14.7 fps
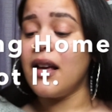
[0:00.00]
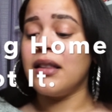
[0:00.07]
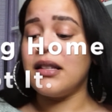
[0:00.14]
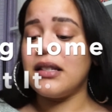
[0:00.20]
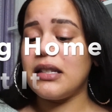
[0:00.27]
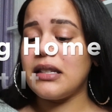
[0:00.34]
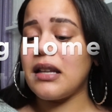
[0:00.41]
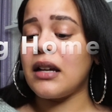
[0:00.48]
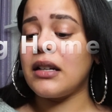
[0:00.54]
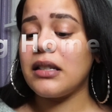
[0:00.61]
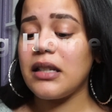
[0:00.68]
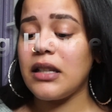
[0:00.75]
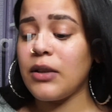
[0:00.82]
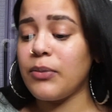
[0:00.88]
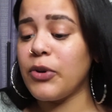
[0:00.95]
This is
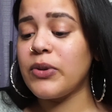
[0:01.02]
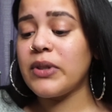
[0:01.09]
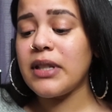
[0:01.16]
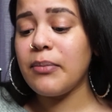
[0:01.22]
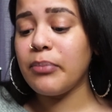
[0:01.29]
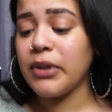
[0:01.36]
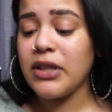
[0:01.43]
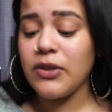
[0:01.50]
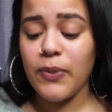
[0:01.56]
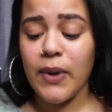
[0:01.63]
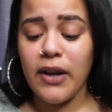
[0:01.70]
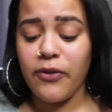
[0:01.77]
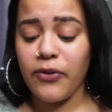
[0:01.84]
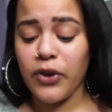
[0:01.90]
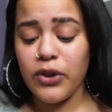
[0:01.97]
honestly the most simplest
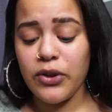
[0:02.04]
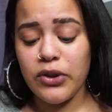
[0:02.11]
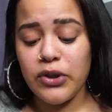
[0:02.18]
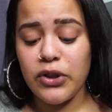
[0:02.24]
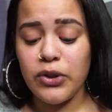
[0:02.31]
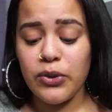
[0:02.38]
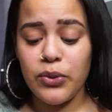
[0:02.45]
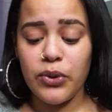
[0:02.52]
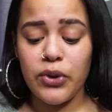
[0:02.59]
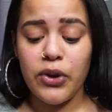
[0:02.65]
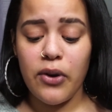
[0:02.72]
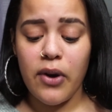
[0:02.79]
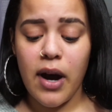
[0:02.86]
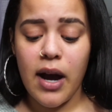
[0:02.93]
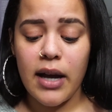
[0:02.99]
way for you to do
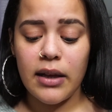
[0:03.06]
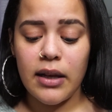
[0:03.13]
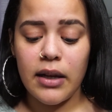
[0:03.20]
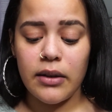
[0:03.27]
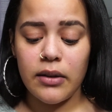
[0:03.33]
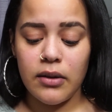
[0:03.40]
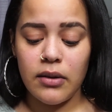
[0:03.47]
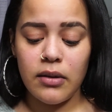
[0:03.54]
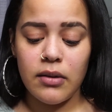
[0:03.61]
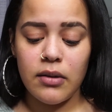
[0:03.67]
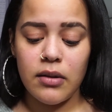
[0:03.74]
your eyeliner.